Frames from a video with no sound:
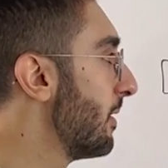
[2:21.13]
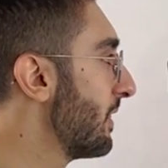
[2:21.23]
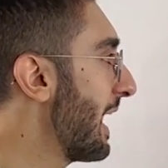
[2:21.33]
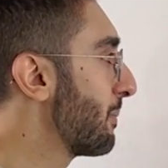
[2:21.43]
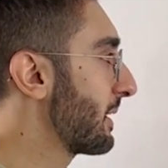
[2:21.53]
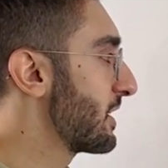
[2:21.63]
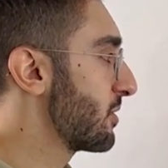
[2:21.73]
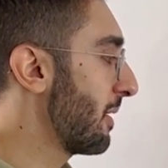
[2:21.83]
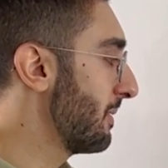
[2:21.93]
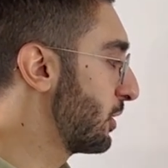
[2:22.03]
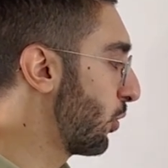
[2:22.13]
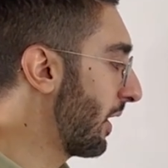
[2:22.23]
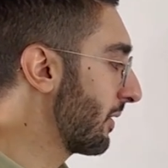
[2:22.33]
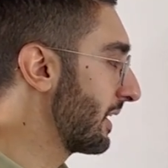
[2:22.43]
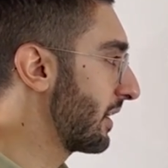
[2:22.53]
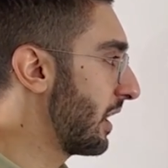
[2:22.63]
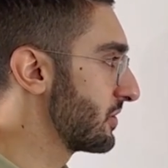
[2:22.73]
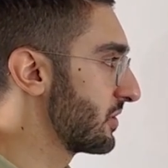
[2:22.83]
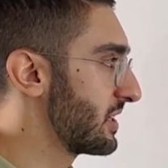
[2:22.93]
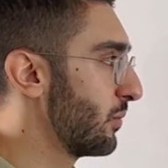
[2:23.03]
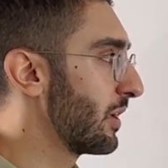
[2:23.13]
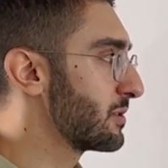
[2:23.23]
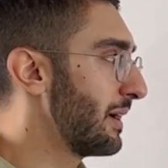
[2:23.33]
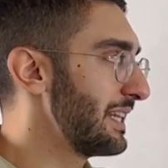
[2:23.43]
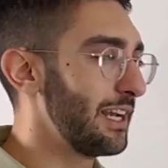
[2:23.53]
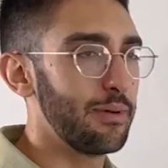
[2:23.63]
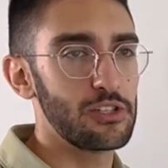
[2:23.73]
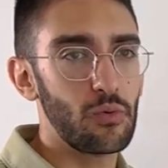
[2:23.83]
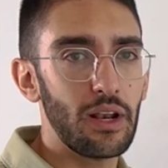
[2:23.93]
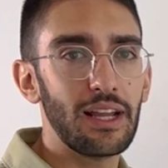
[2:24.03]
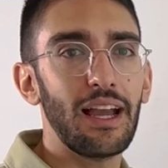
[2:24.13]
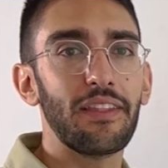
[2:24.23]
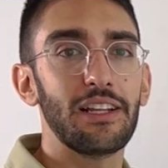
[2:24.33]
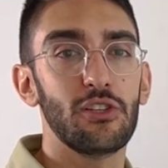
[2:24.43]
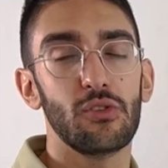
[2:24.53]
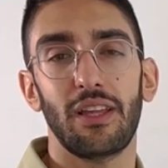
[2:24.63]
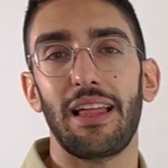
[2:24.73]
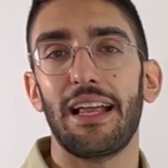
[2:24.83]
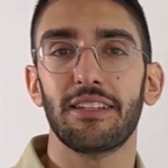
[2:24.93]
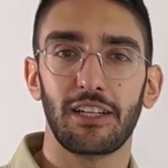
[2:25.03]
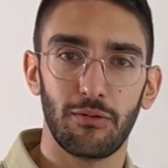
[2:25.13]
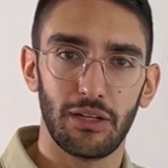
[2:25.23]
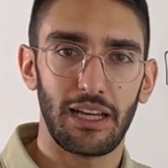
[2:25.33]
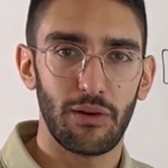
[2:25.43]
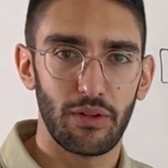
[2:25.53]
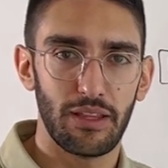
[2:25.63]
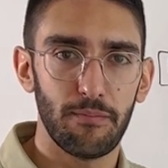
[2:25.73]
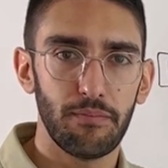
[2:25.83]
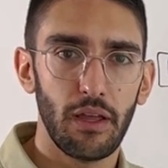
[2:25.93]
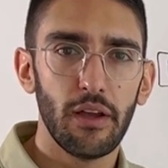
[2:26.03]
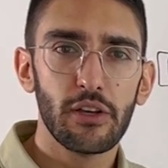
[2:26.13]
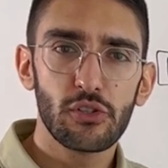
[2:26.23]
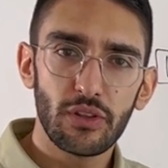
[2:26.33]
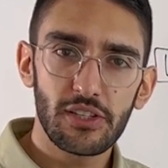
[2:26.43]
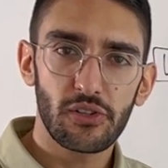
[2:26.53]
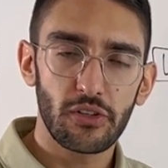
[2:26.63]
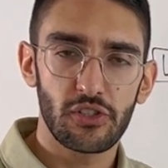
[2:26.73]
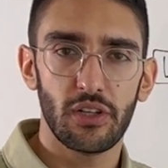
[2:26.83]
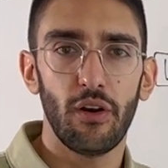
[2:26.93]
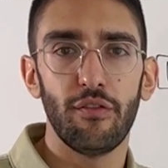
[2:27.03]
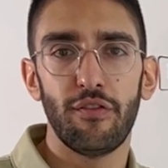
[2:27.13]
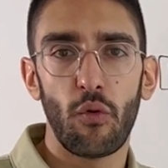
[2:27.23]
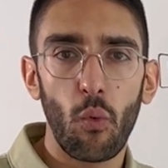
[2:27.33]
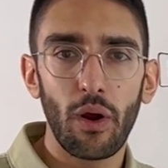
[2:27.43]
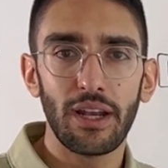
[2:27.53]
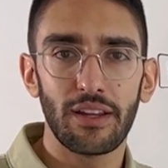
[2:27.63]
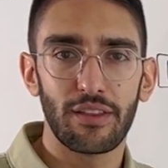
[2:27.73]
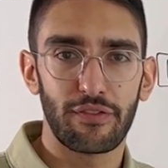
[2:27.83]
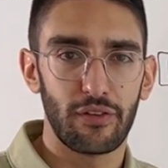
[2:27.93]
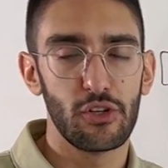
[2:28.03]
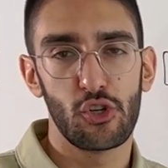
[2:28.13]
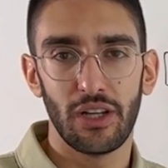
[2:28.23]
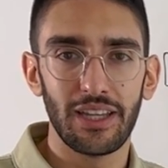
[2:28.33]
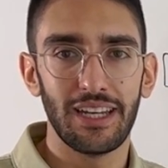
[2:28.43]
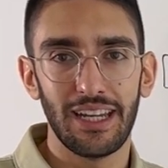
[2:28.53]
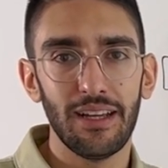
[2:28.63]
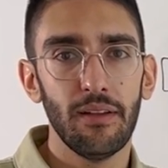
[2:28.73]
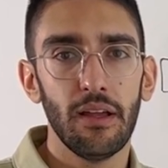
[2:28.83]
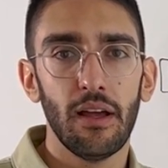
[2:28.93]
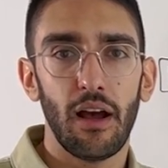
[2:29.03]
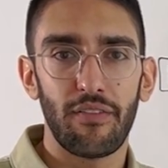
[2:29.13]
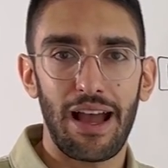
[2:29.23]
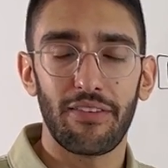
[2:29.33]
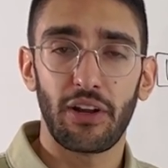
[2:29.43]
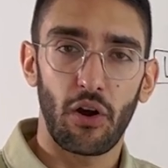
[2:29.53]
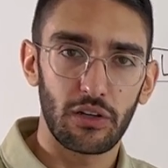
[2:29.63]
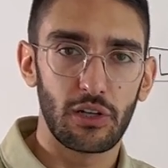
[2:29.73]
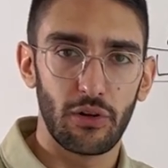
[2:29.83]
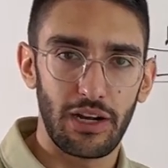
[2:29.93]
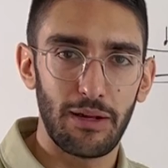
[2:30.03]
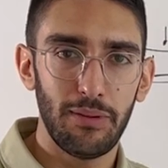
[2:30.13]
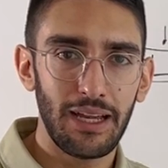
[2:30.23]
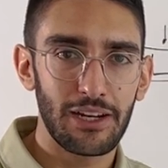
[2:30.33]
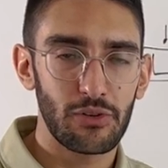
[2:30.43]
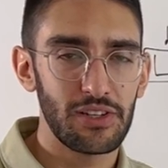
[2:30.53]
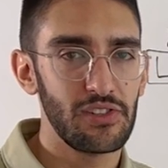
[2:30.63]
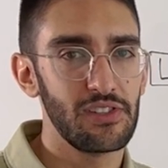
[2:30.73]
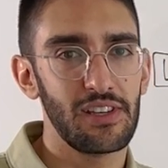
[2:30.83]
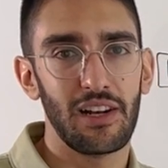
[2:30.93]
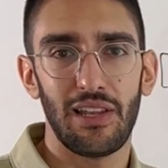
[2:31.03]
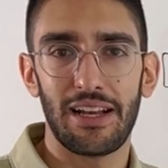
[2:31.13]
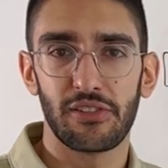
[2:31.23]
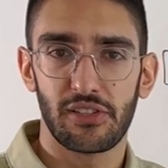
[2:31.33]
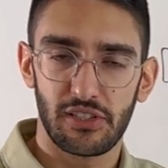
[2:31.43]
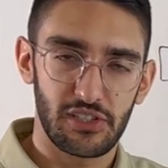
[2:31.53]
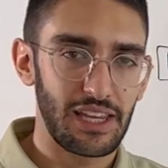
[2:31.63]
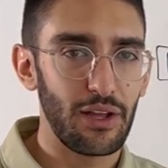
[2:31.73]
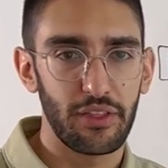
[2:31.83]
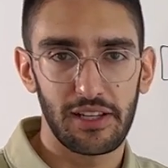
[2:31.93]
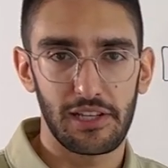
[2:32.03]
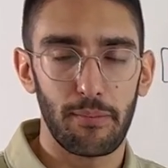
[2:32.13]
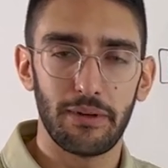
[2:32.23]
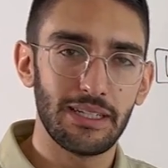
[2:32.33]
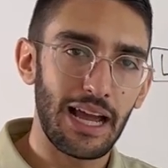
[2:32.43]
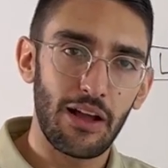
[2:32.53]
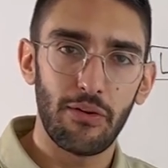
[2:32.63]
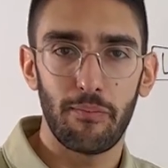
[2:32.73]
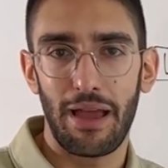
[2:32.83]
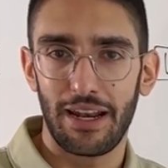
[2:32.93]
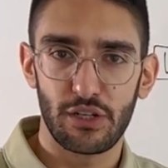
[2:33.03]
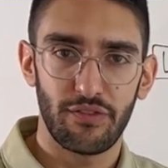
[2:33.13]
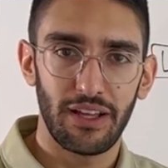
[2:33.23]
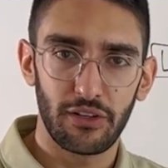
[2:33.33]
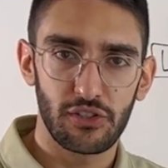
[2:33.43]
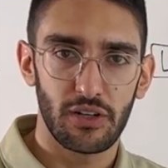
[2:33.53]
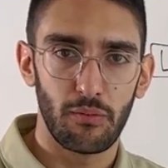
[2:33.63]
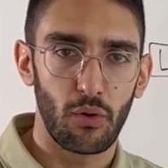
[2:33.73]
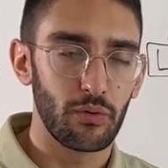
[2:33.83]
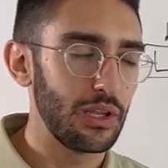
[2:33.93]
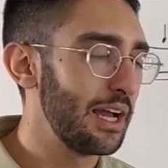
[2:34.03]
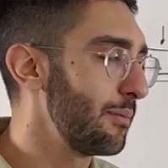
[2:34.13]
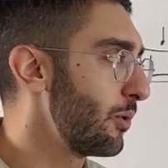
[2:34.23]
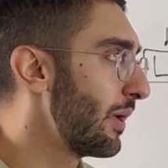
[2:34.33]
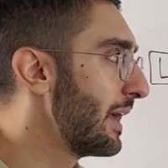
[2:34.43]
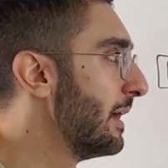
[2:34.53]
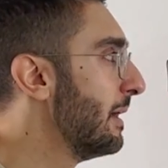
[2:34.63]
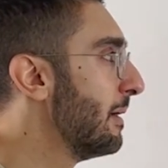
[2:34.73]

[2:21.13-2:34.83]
the application might be querying Consul to say, where's my database running? And then it's using that to communicate with it. So this starts to avoid the fragility of having hard coded IP addresses. It allows us to scale things up and down, manage failures in a more reliable way,